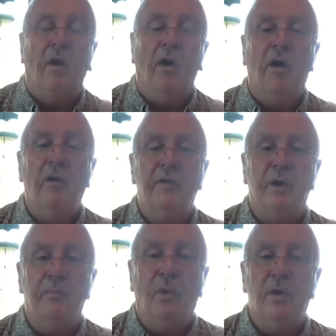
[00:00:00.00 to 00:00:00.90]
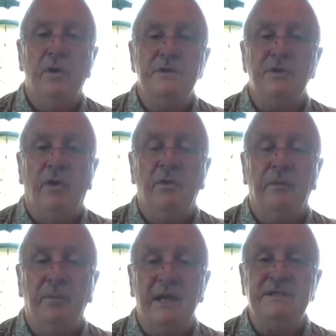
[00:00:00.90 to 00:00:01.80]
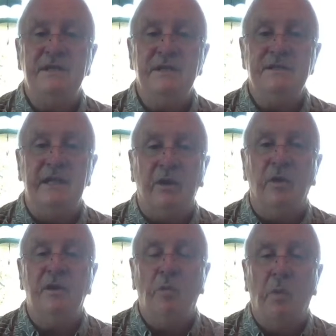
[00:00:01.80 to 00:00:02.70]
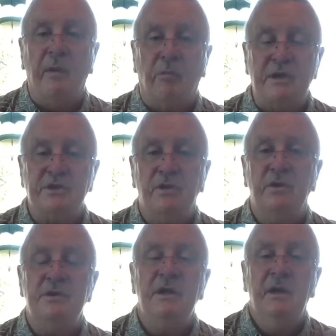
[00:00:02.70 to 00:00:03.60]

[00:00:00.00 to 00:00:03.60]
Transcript: all their borders, all the blessings, the earth will be returned